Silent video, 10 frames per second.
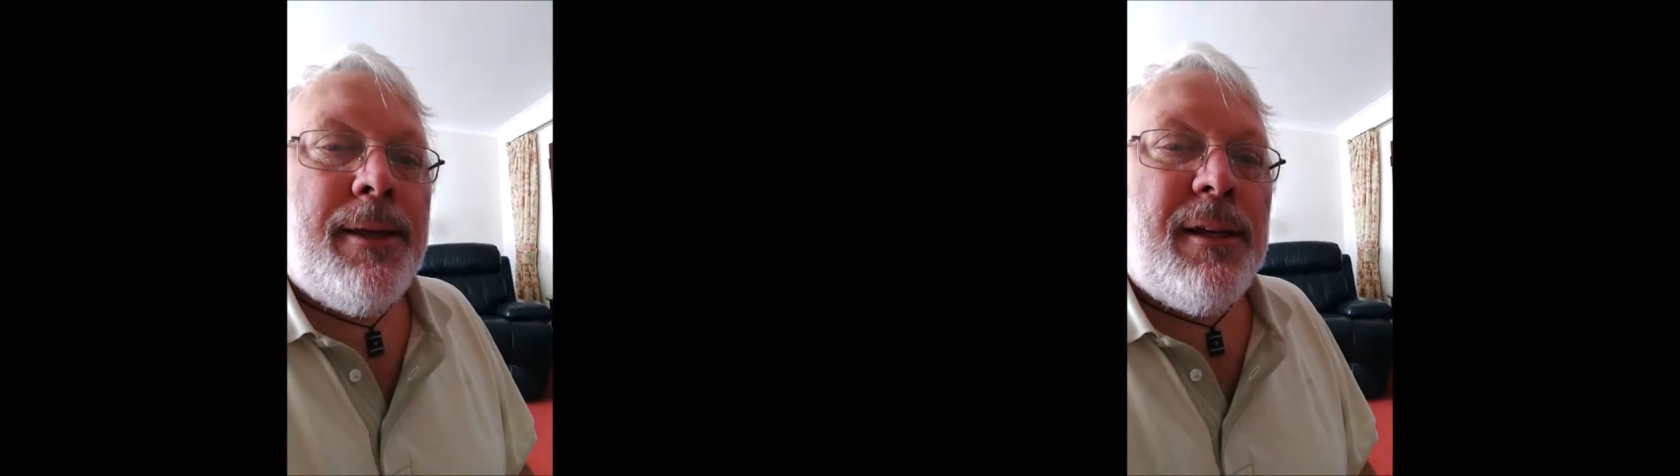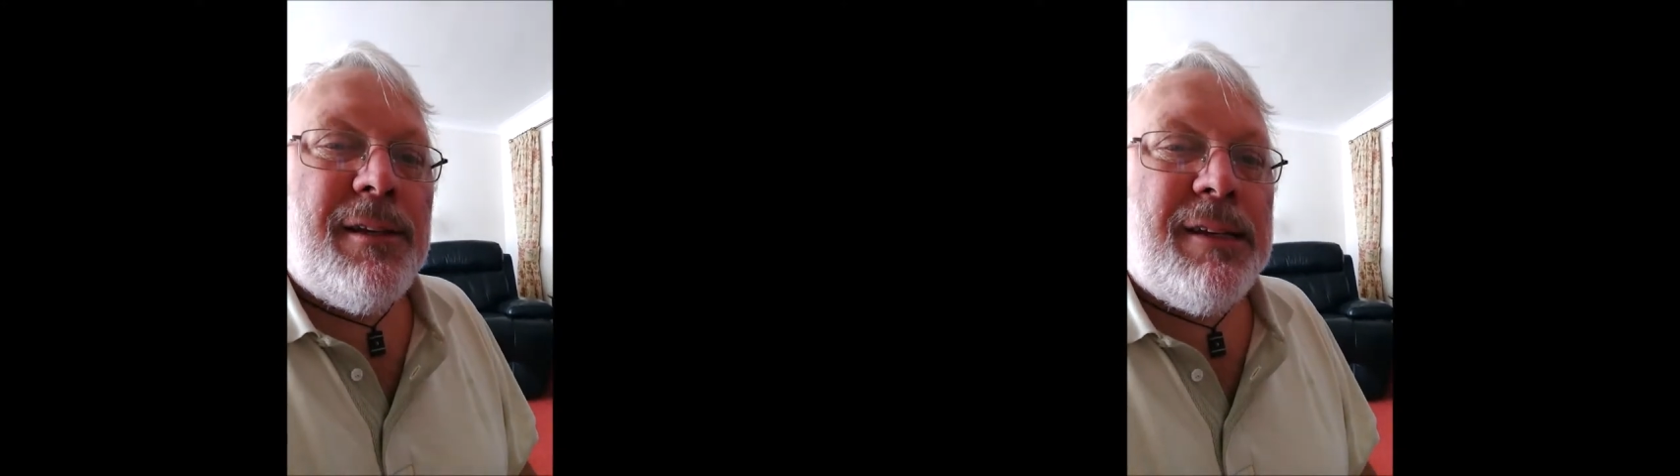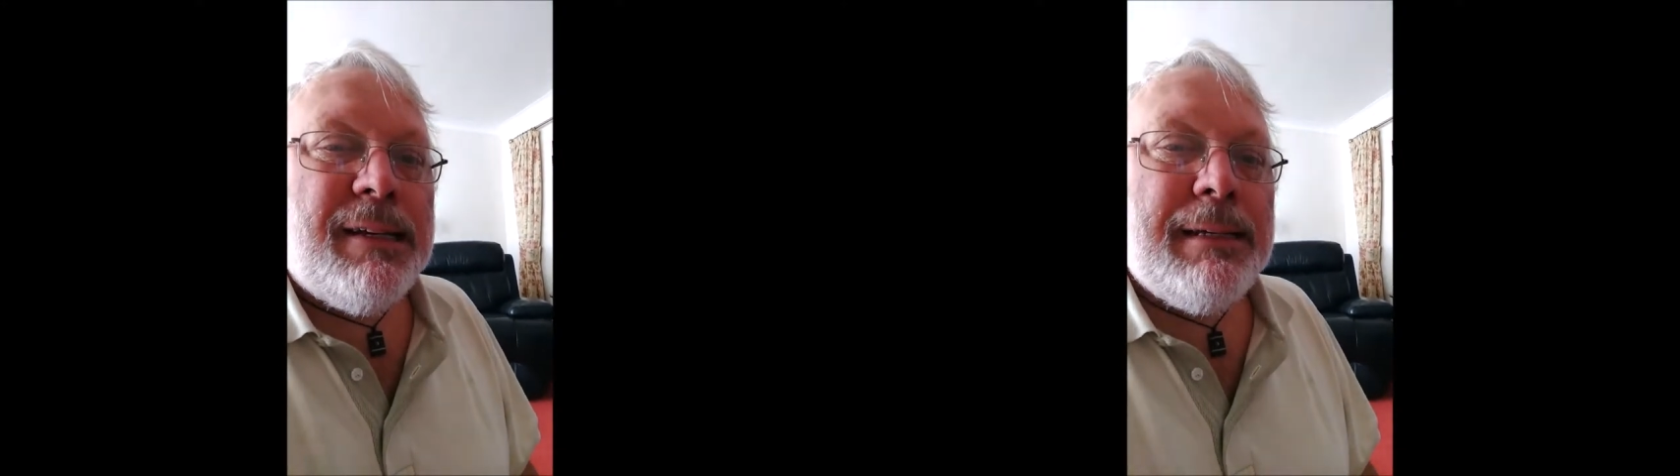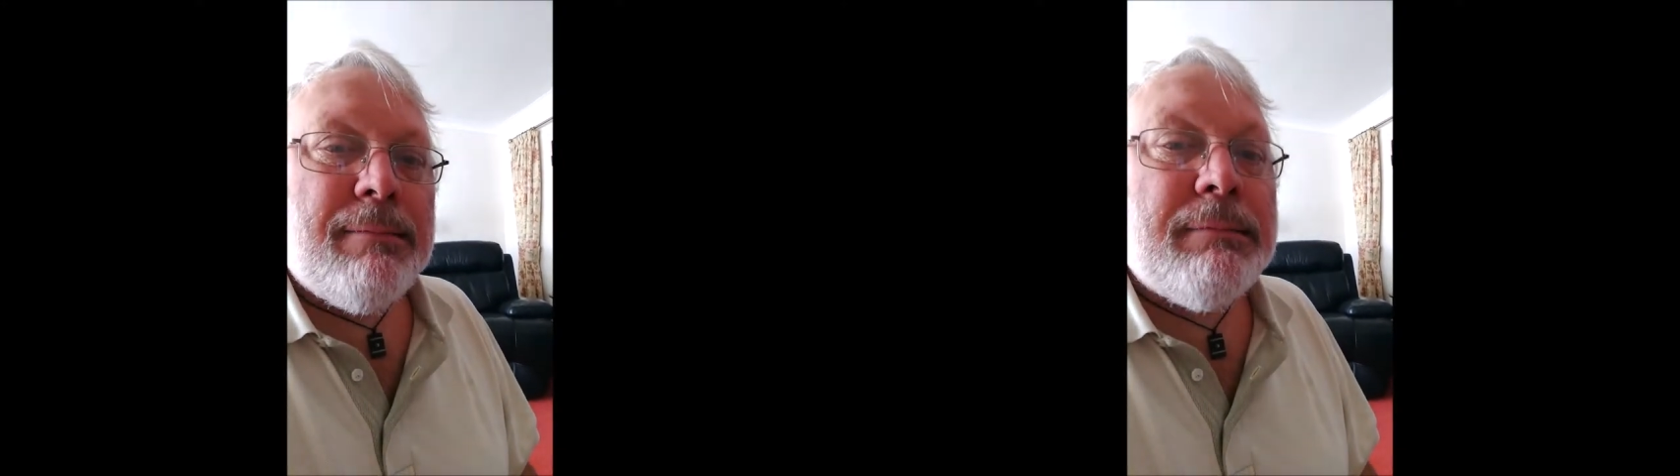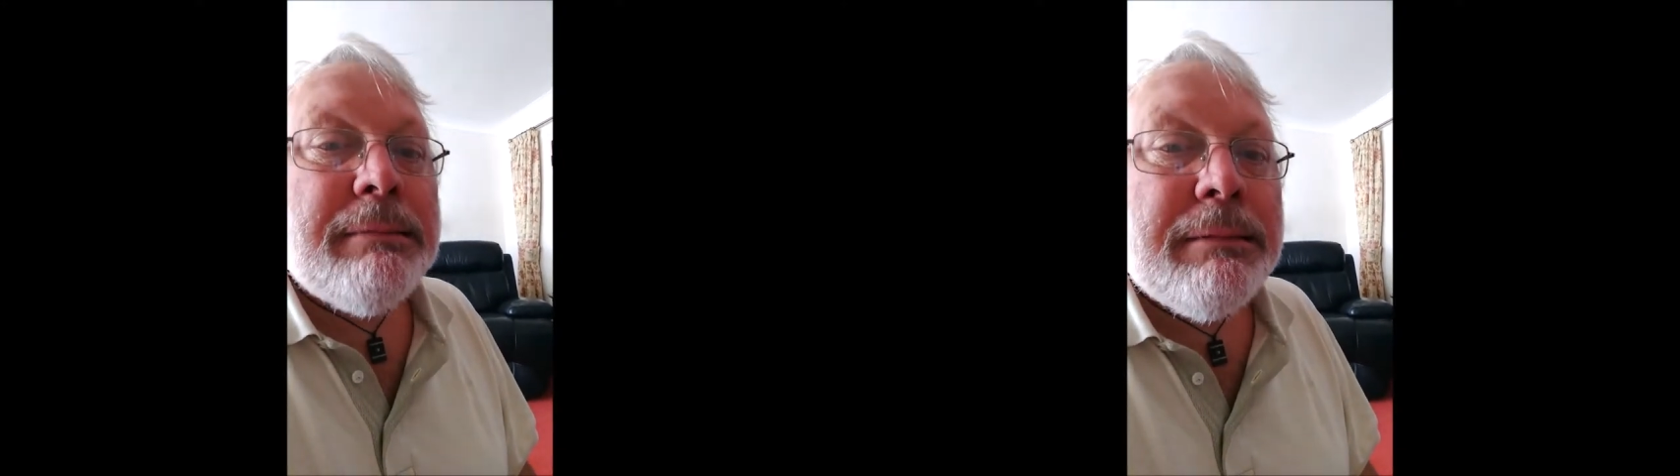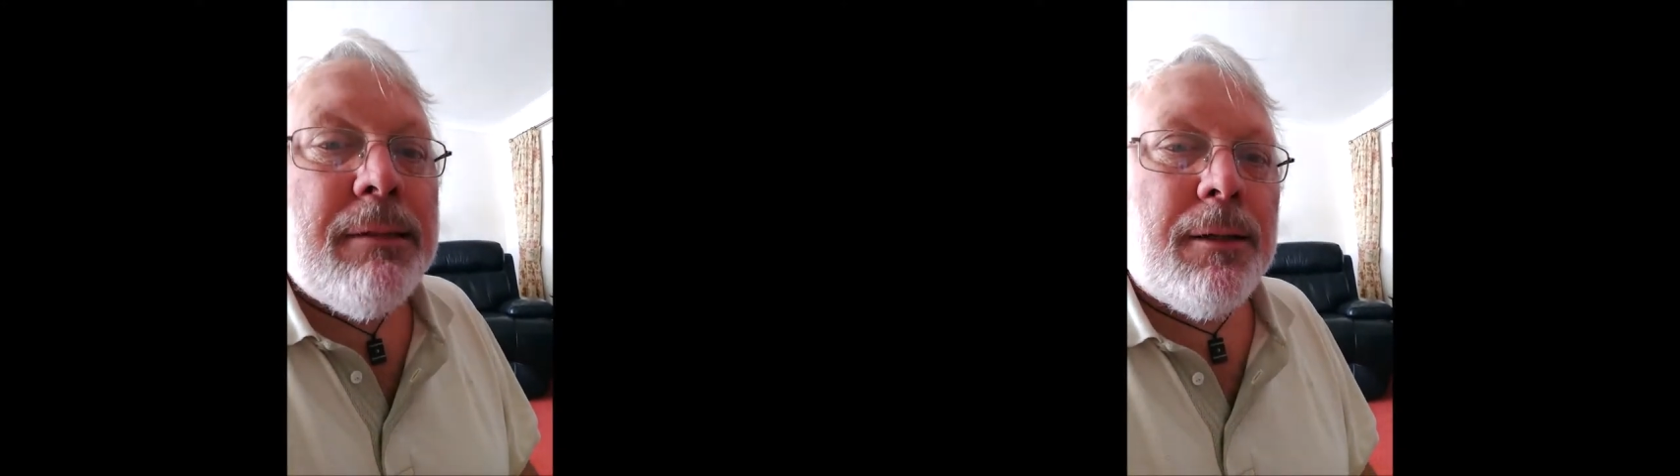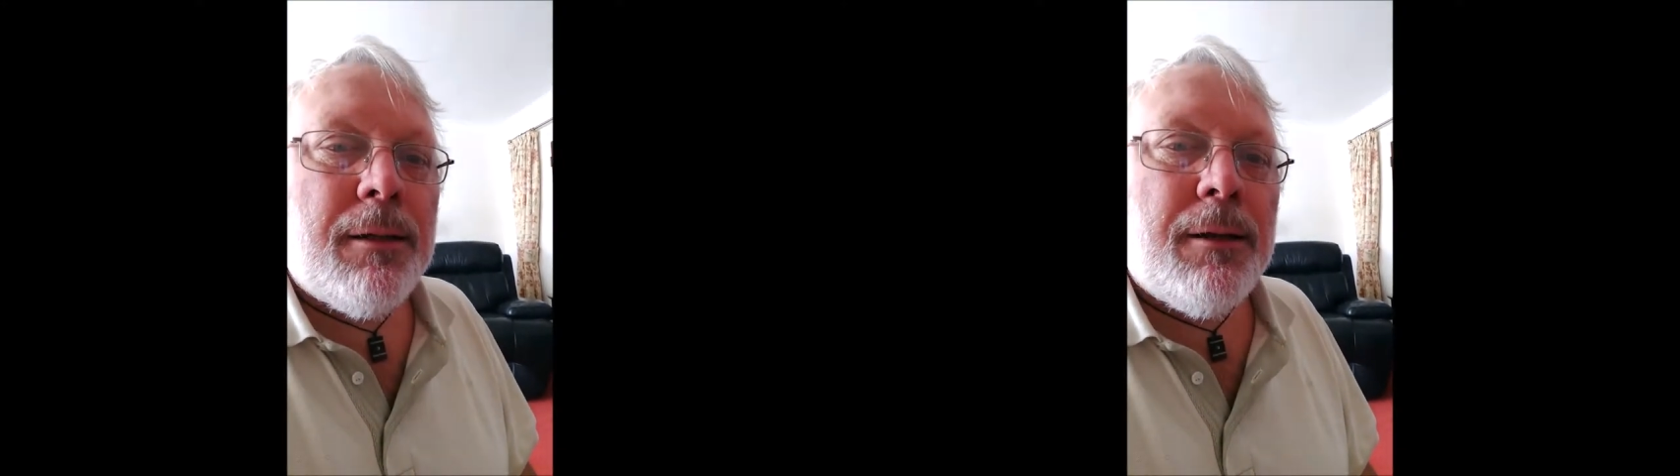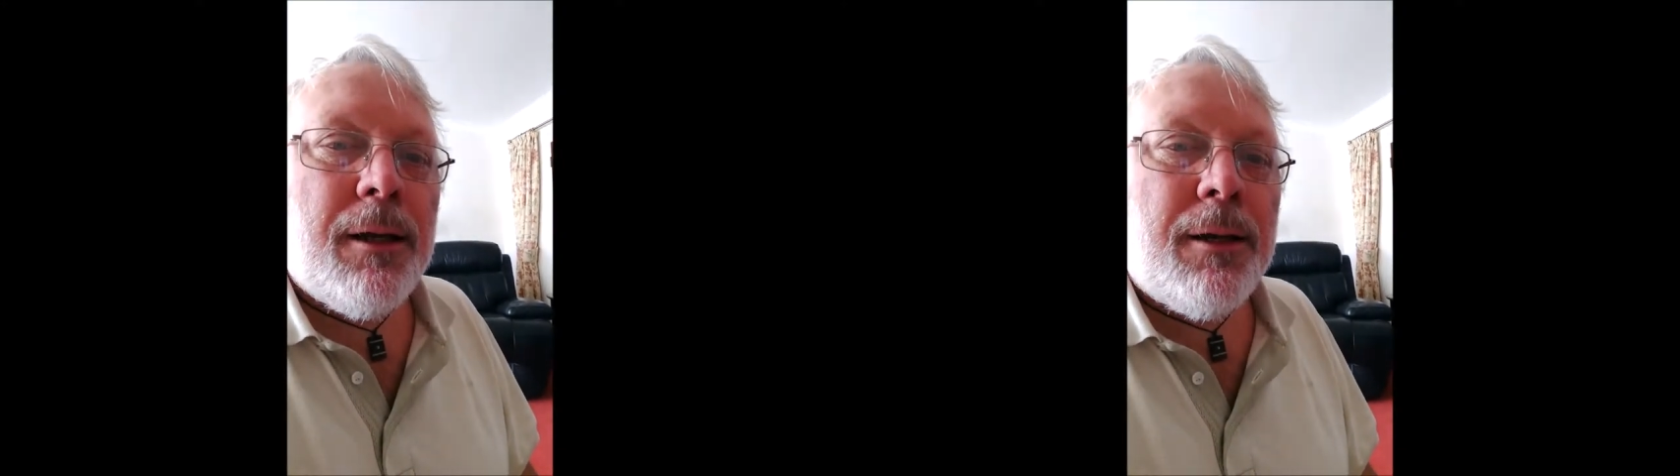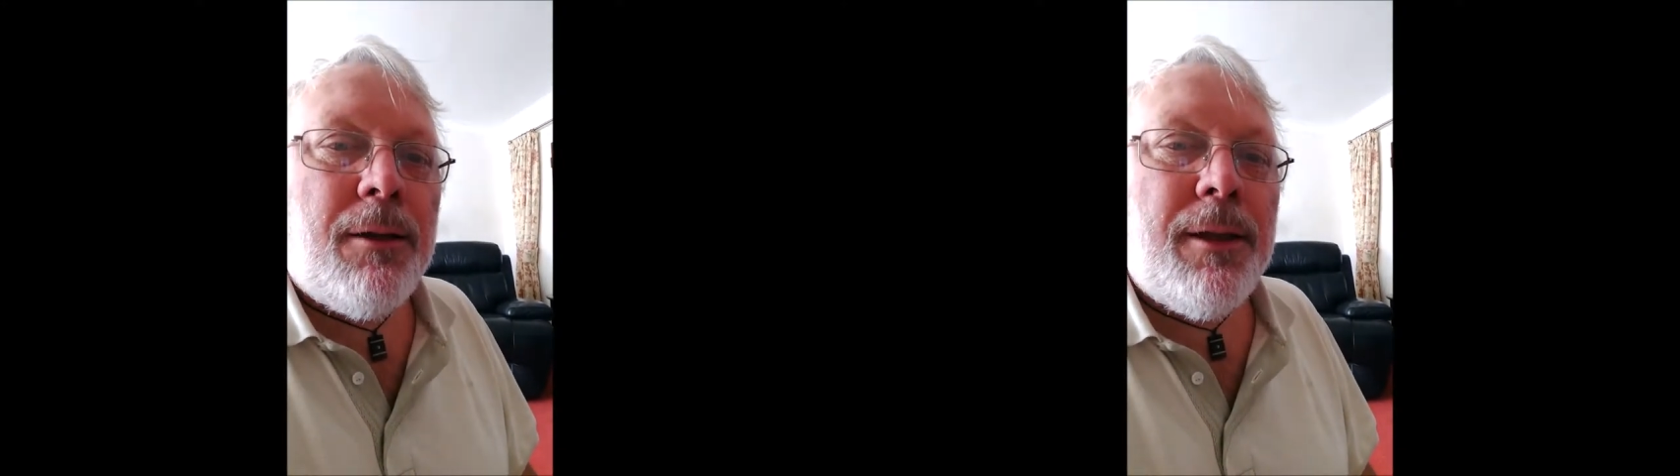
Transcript: So I don't